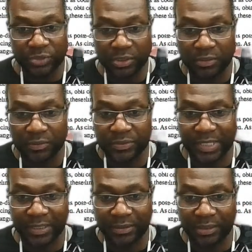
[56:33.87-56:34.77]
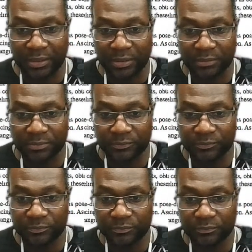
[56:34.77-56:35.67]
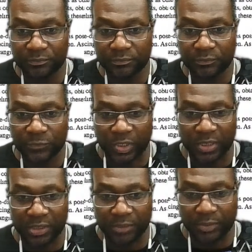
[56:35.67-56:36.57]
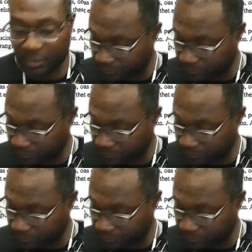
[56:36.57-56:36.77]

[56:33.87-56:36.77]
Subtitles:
mg cosine theta. Okay, there